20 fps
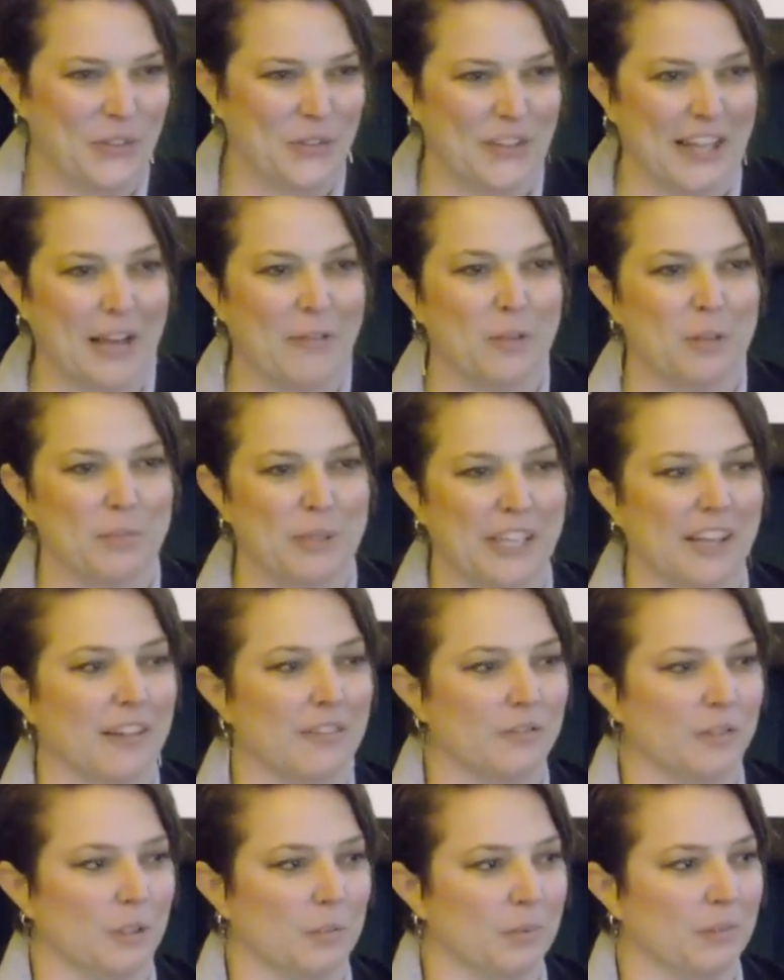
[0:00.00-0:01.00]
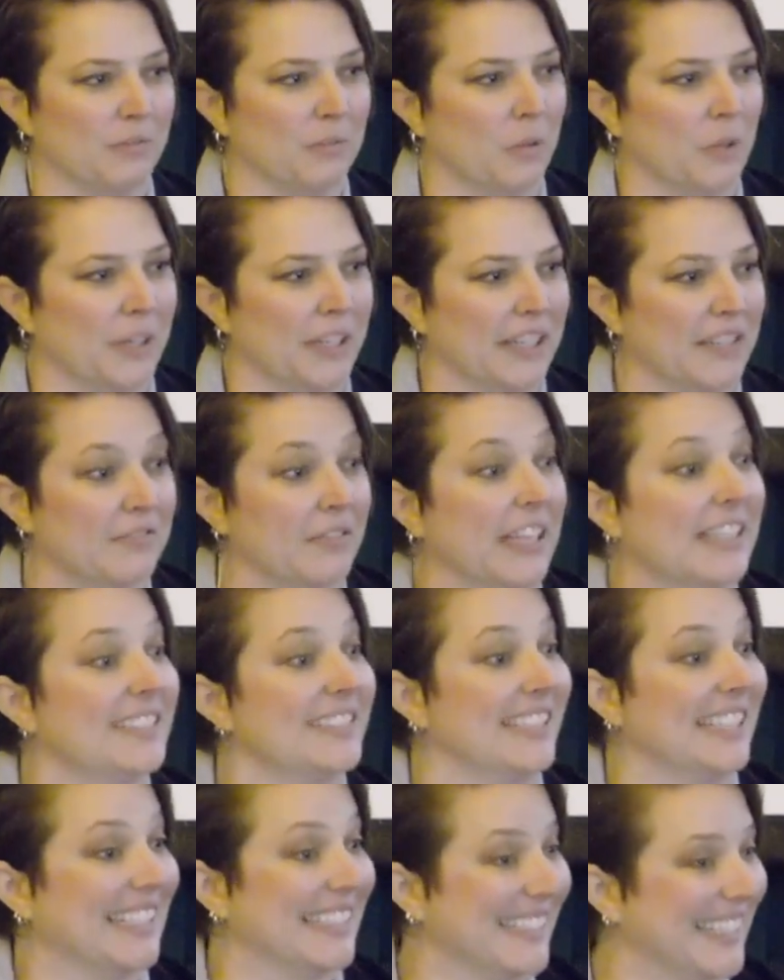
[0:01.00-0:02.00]
That would be helpful before
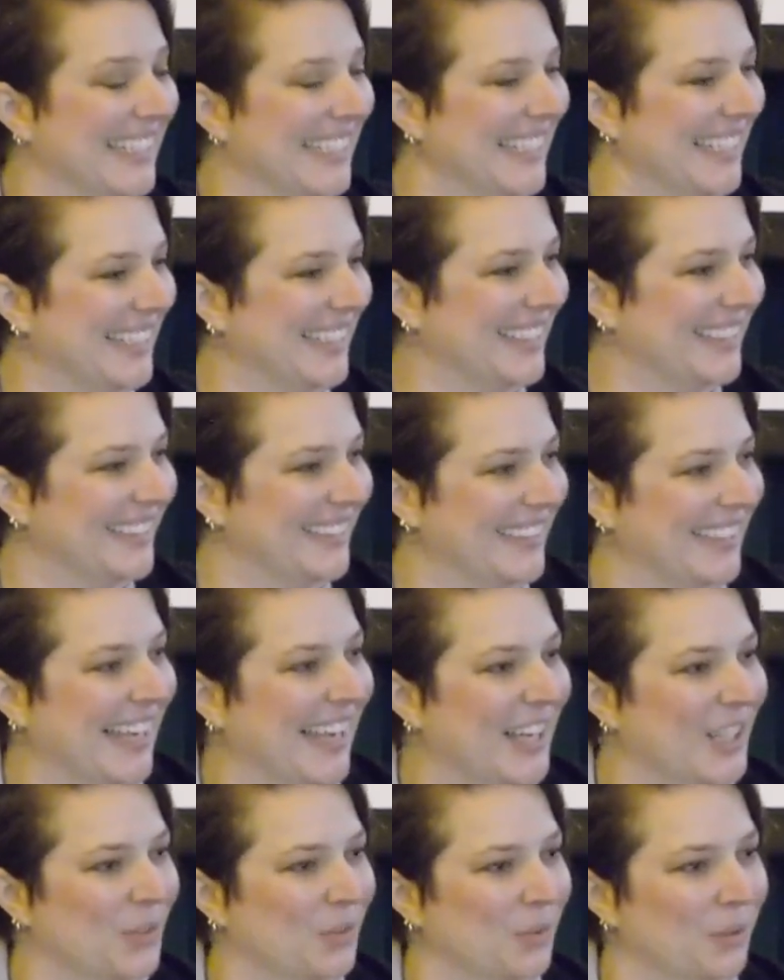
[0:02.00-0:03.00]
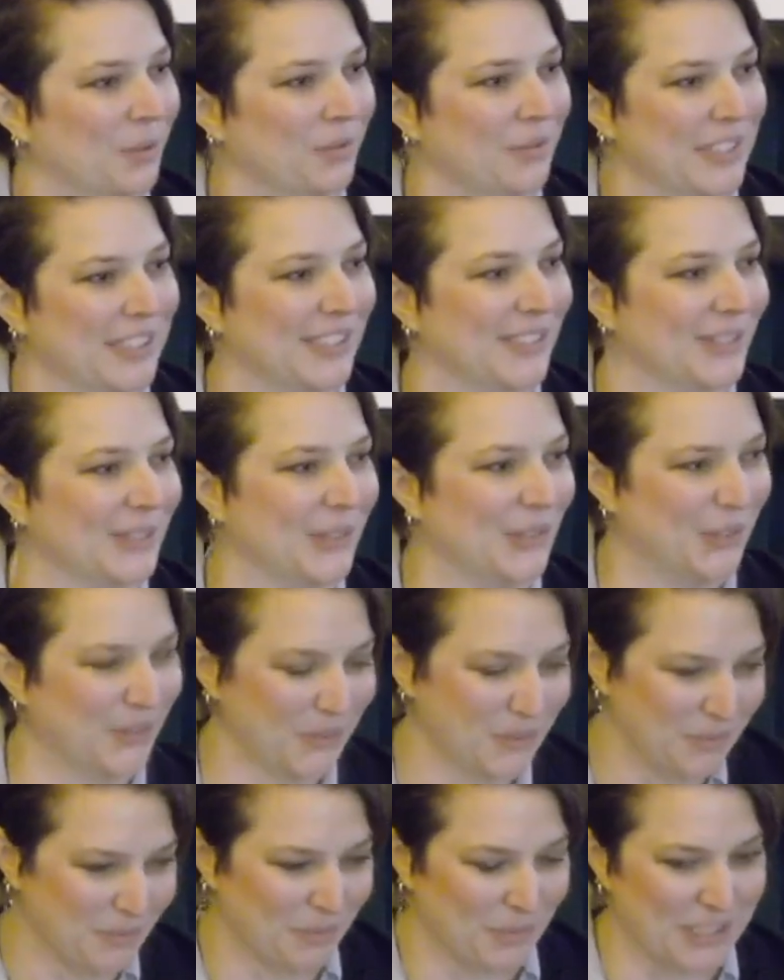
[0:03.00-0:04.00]
investing in the actual
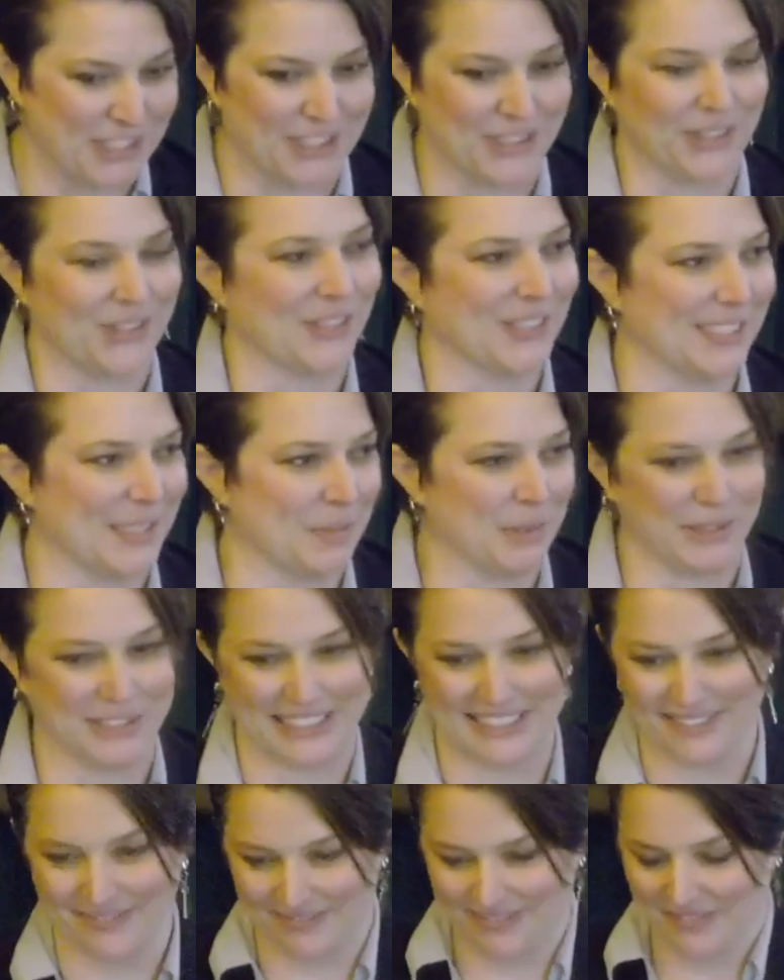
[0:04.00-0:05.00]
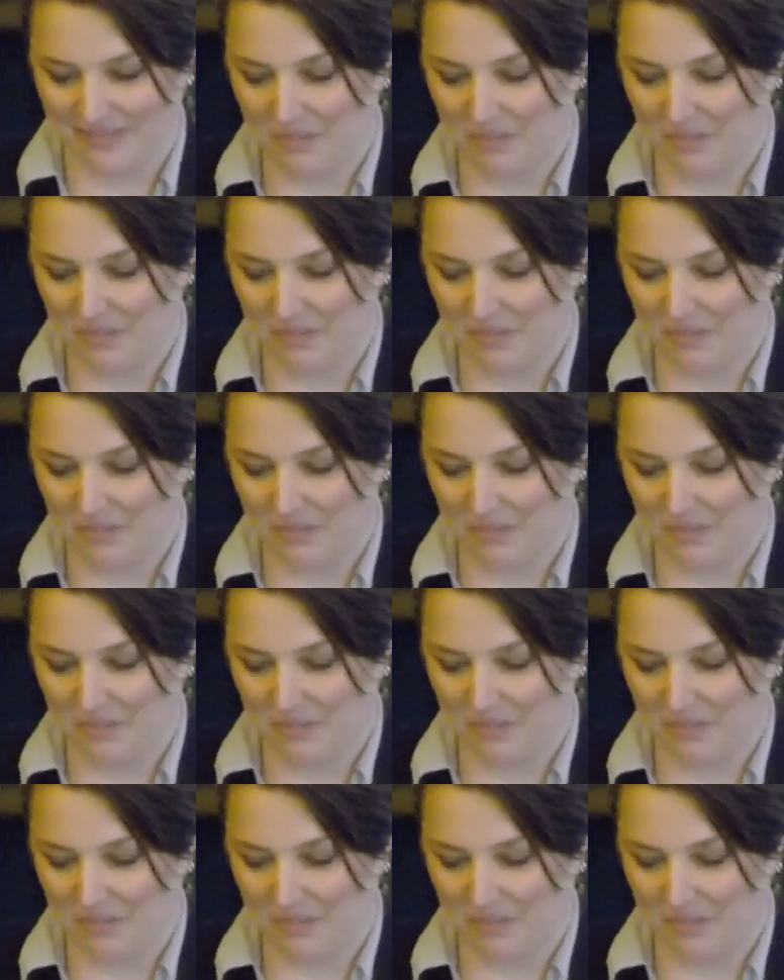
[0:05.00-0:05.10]
physical materials to build it.